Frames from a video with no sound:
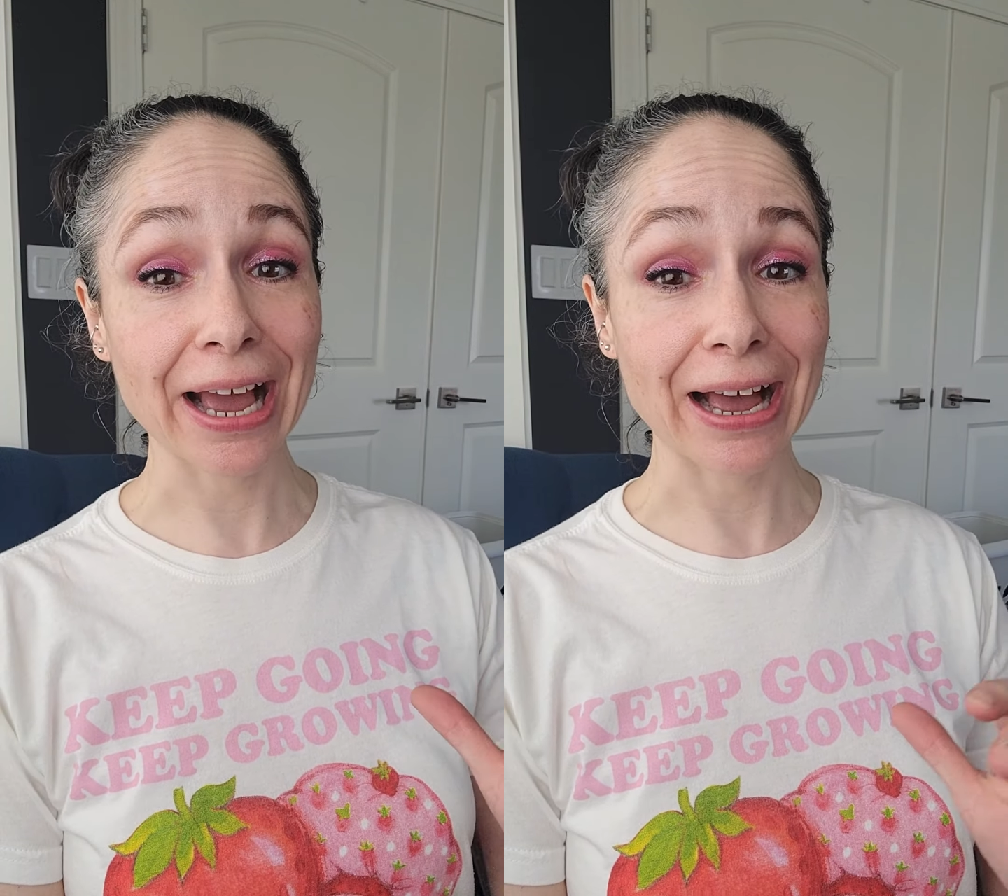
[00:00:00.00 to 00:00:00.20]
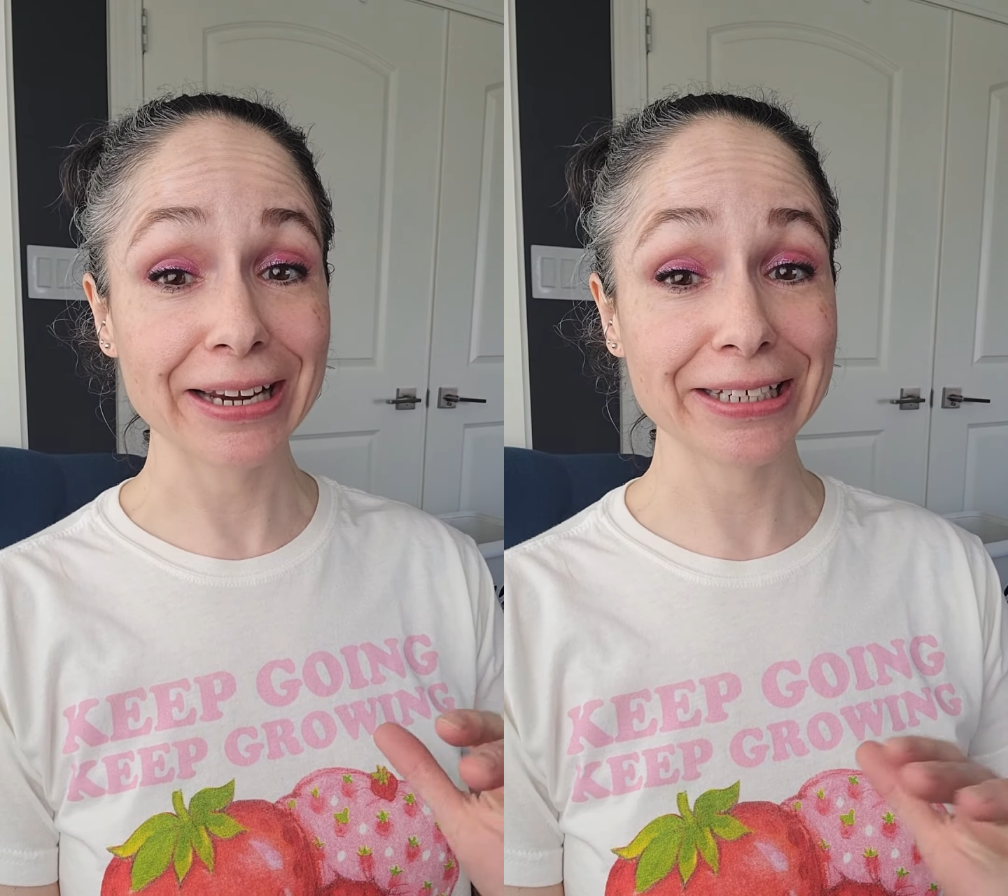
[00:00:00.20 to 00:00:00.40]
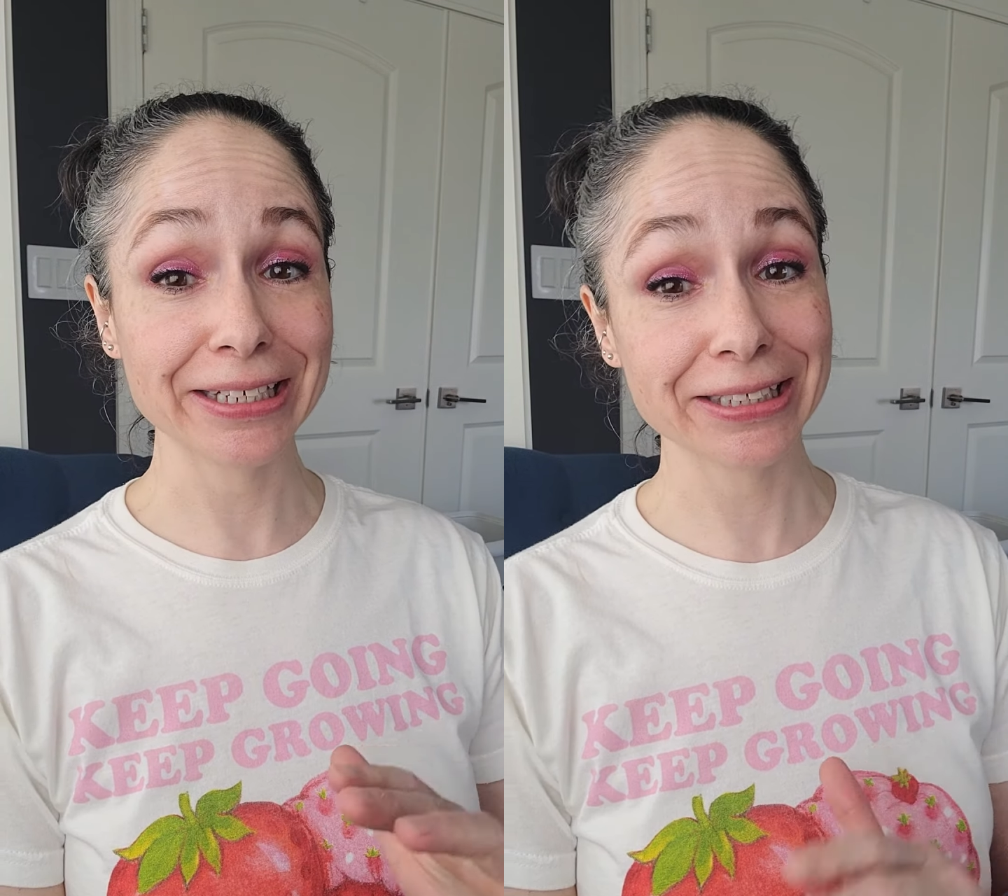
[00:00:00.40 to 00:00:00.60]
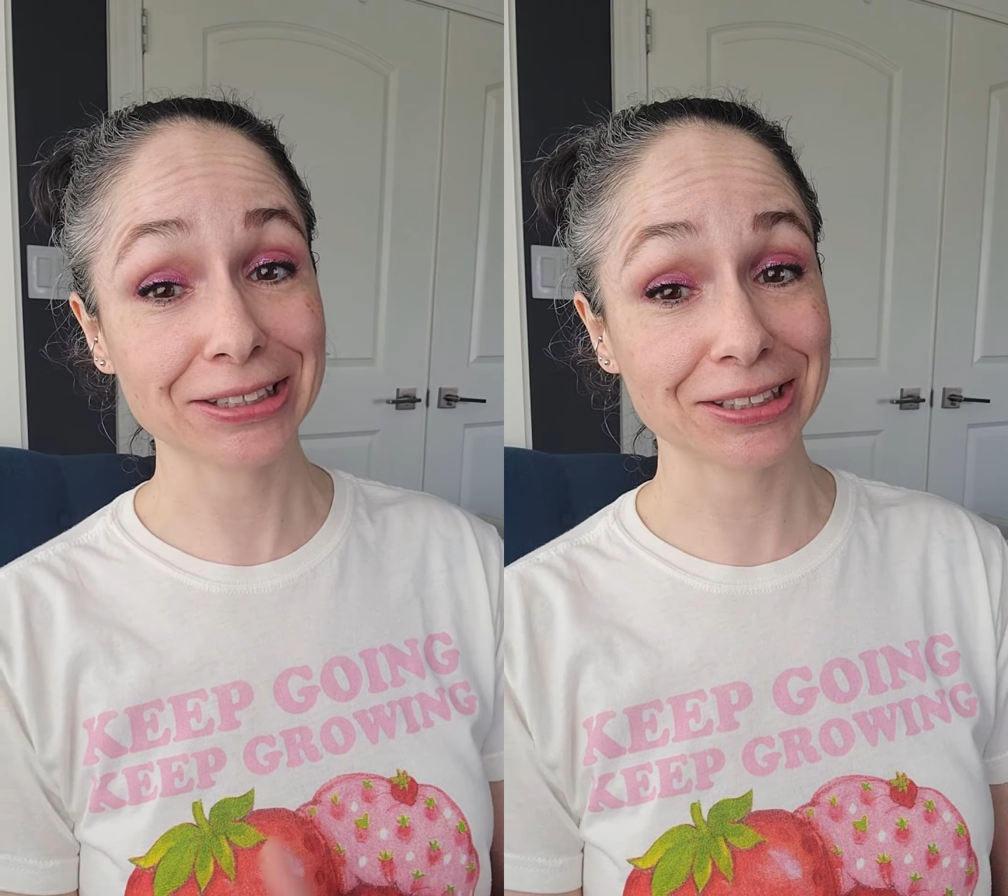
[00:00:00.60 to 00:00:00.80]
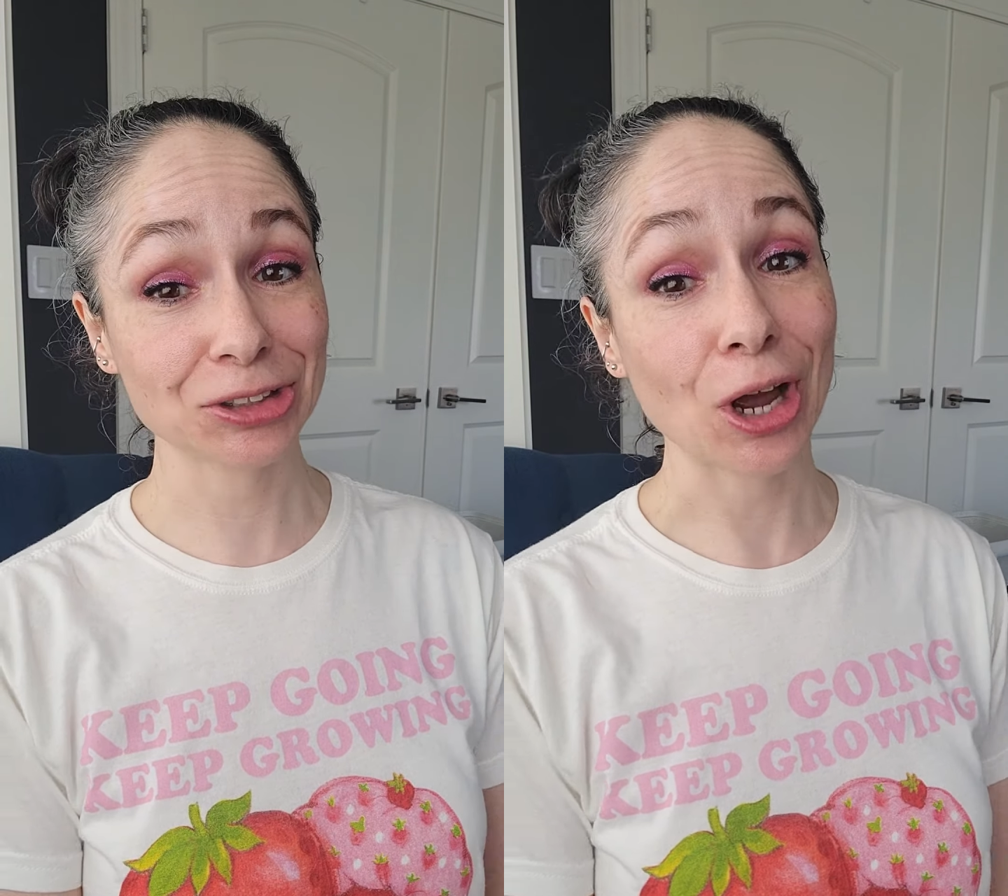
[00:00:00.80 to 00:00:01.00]
I needed
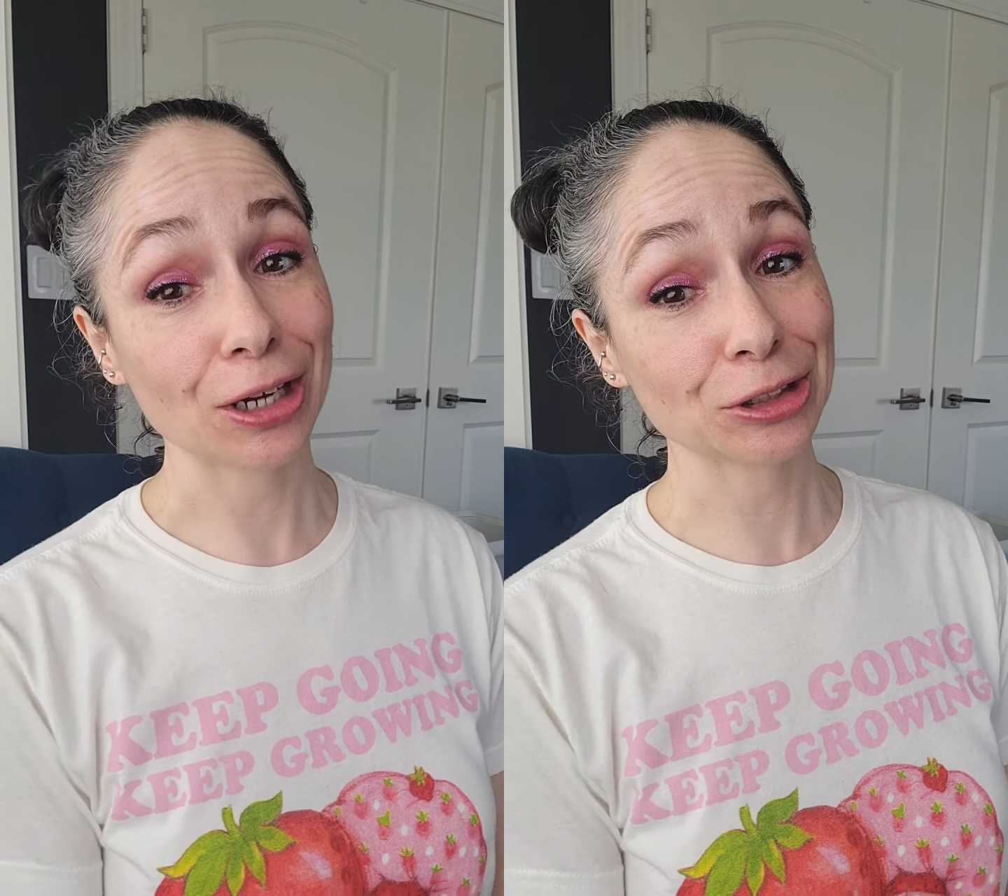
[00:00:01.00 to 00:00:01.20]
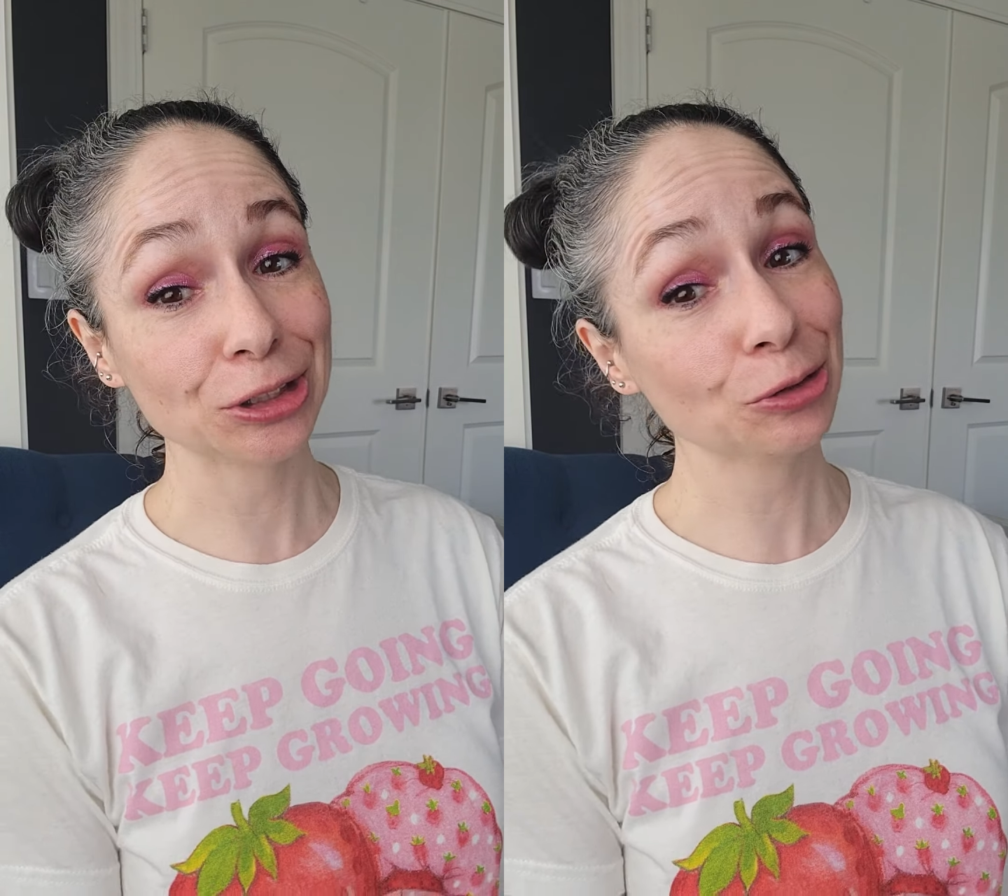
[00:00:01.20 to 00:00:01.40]
to talk to